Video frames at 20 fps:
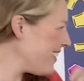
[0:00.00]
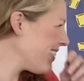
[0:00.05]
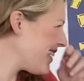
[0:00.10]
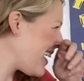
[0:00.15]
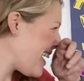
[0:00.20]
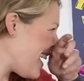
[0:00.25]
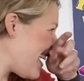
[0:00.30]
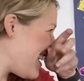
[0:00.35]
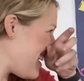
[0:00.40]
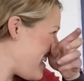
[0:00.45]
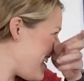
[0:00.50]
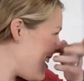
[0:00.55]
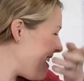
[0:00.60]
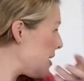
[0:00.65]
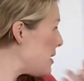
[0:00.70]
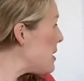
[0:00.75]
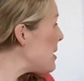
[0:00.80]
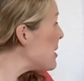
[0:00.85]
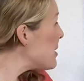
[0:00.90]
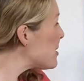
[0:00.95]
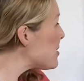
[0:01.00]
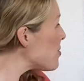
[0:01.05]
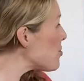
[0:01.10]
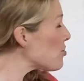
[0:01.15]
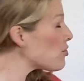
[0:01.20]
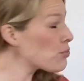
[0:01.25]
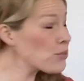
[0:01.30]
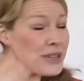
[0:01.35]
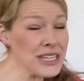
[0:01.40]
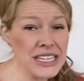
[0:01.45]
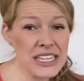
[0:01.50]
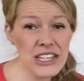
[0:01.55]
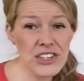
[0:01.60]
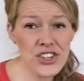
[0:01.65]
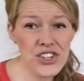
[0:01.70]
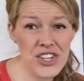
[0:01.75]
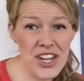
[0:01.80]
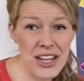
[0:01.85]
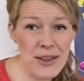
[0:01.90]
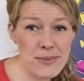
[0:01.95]
got it. So 3D
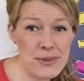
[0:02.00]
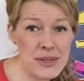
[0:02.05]
shapes